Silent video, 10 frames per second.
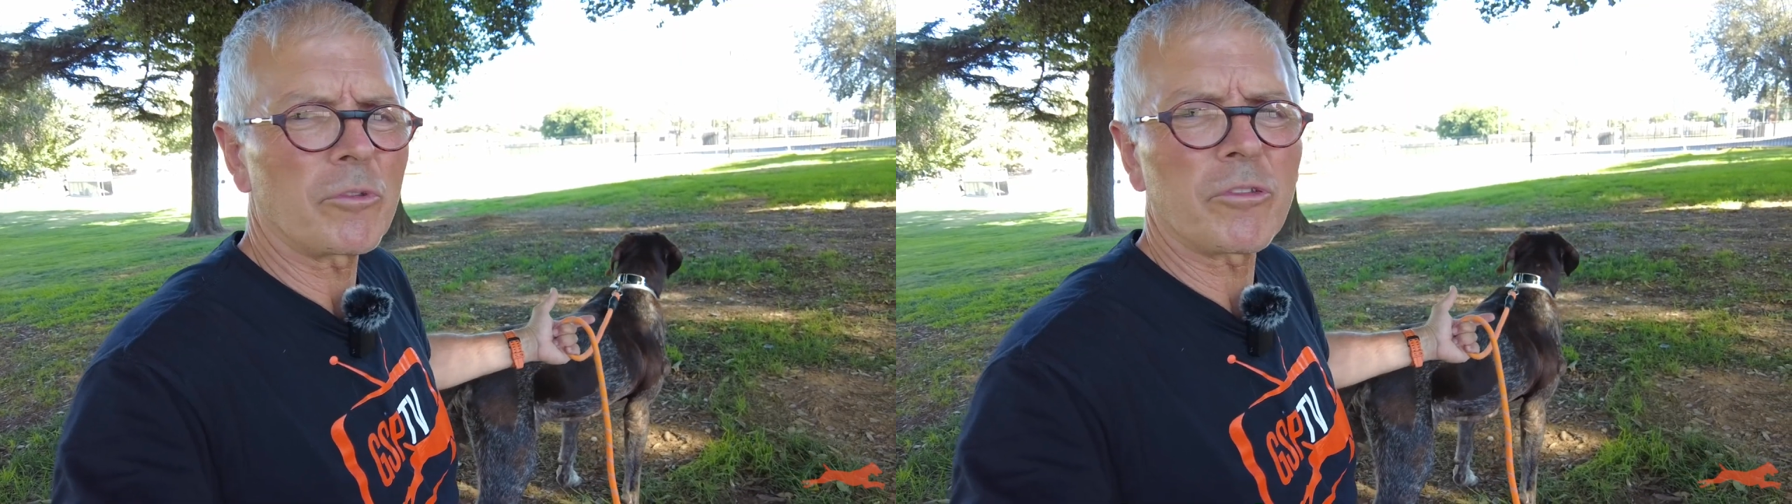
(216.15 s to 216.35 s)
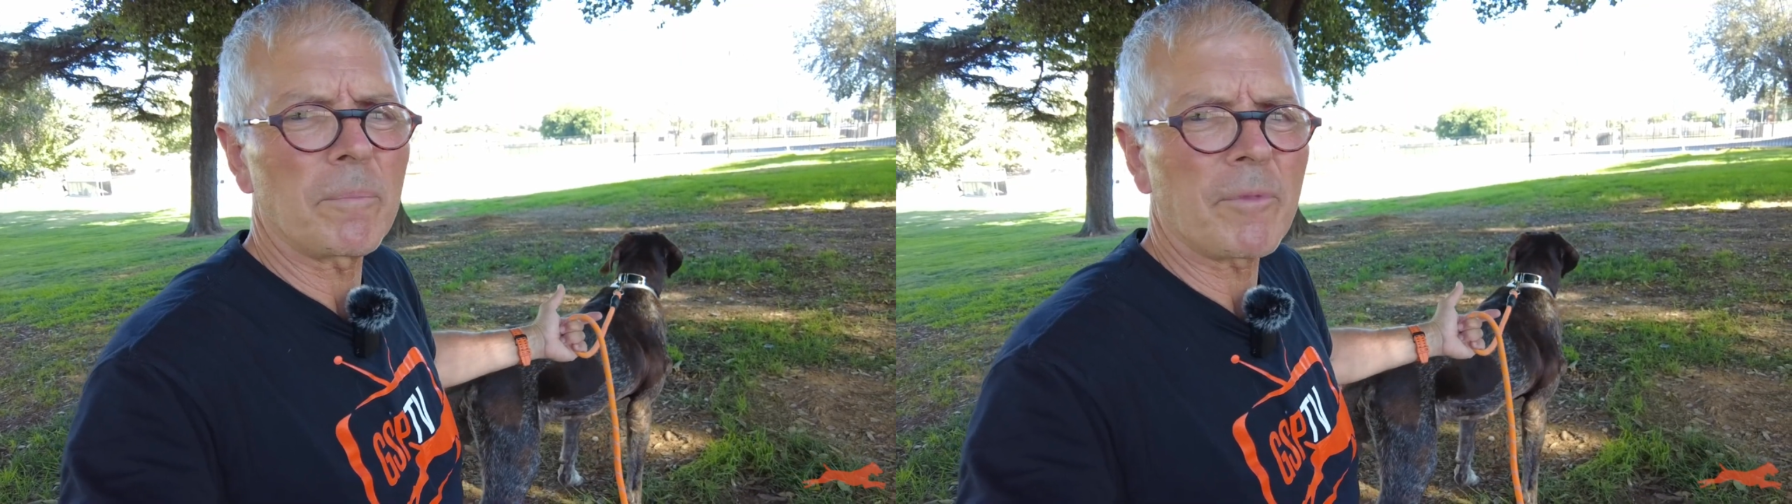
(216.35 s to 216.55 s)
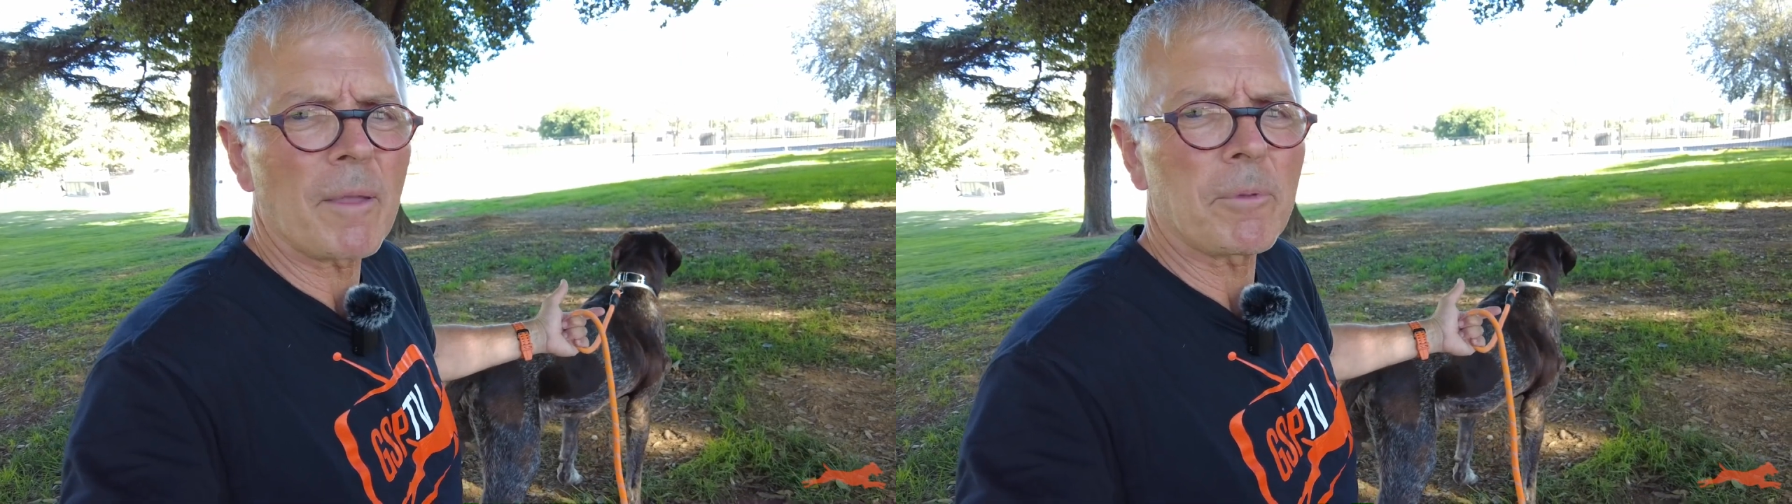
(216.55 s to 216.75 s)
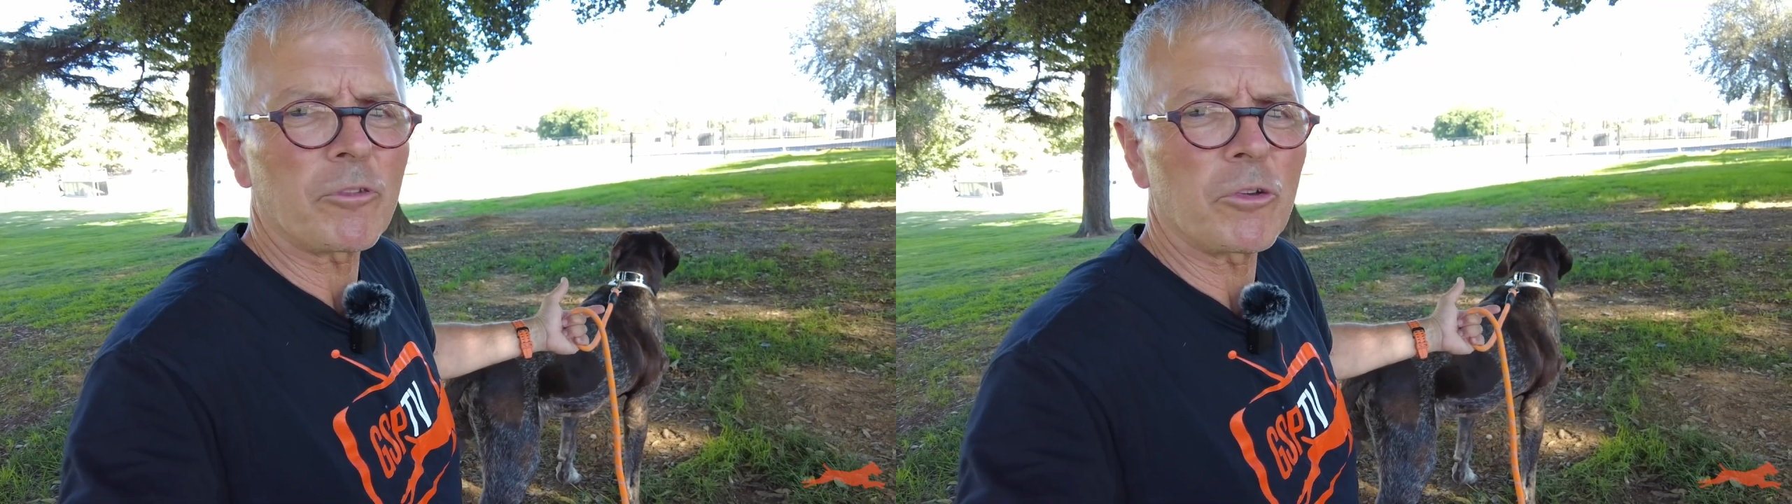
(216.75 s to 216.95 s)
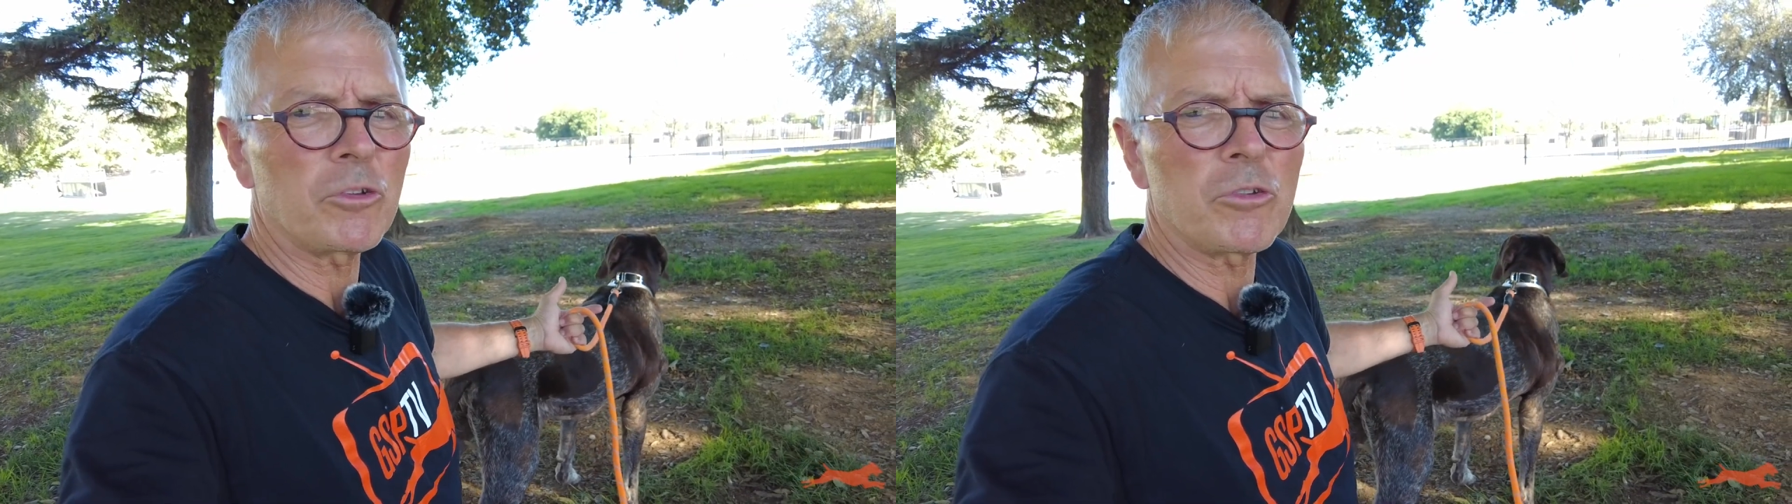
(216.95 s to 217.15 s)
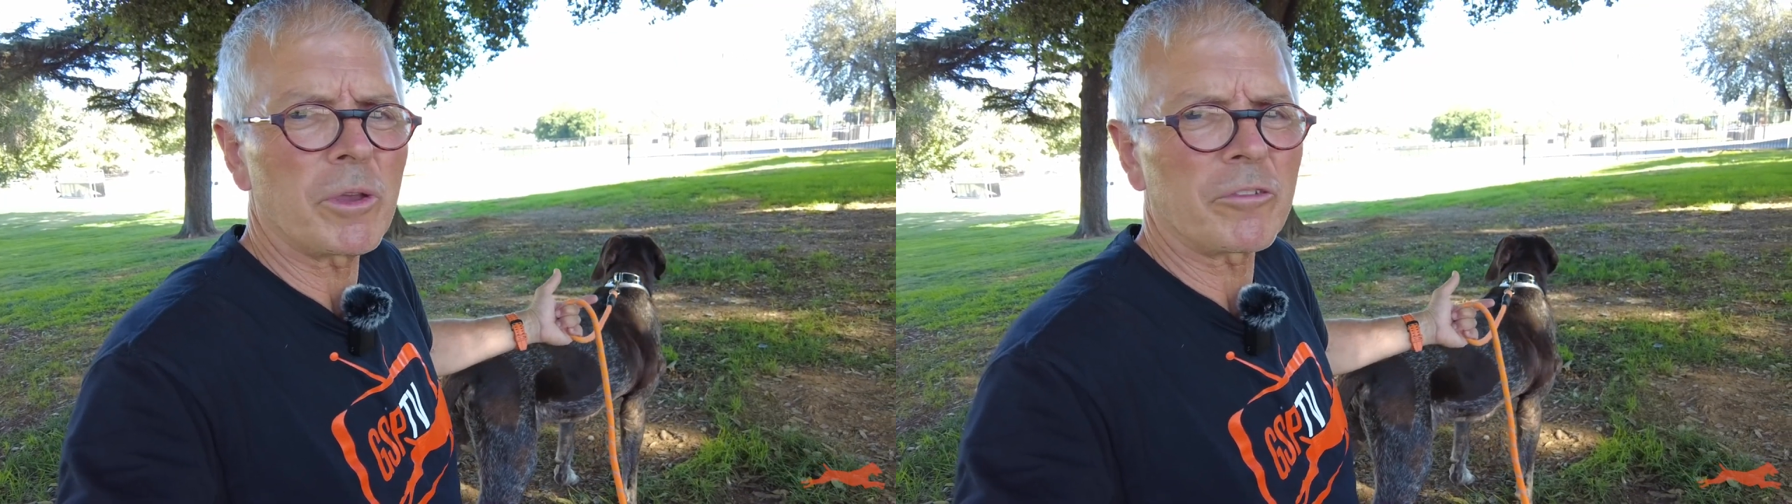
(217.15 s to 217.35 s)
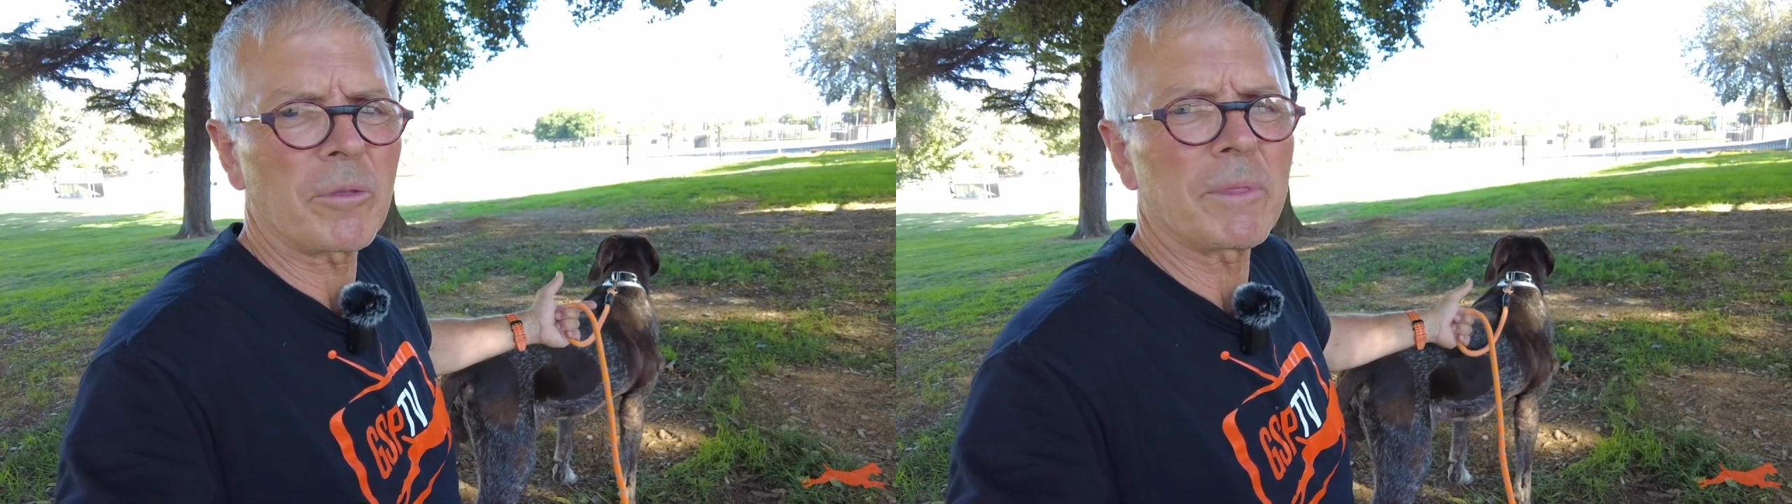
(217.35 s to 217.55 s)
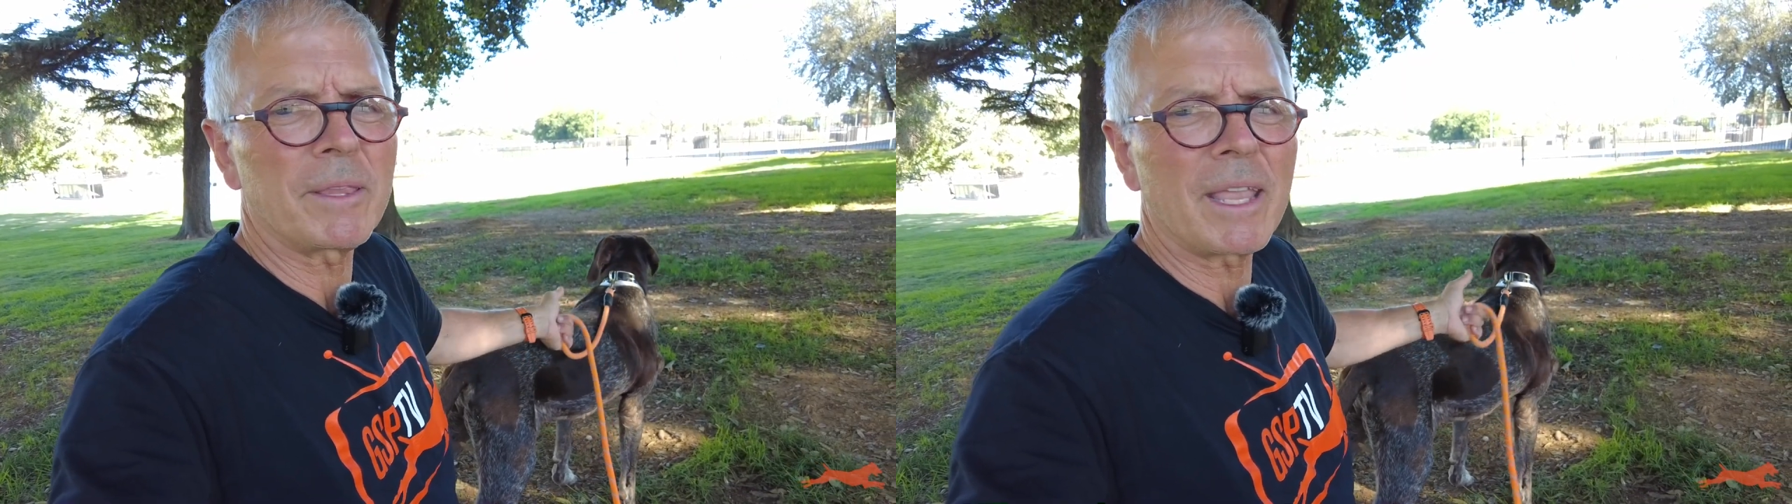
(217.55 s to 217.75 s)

some type of surgery or something,